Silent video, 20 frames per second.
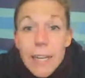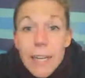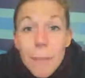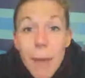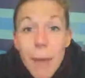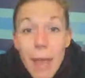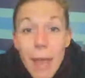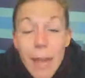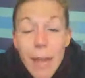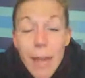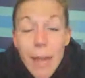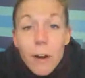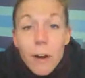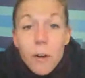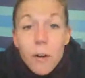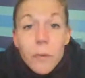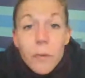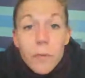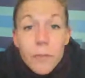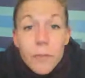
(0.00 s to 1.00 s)
I'm going
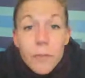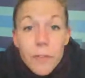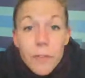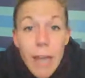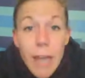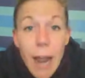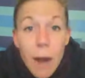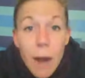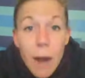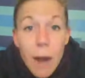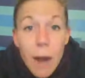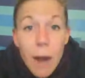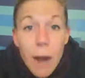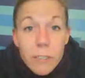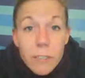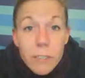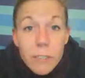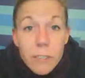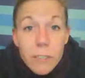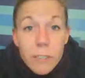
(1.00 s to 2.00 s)
to get paid on over
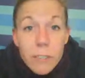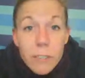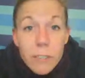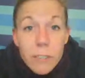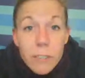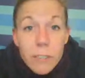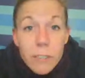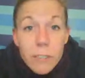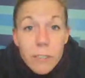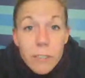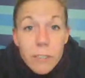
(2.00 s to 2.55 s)
50 hours.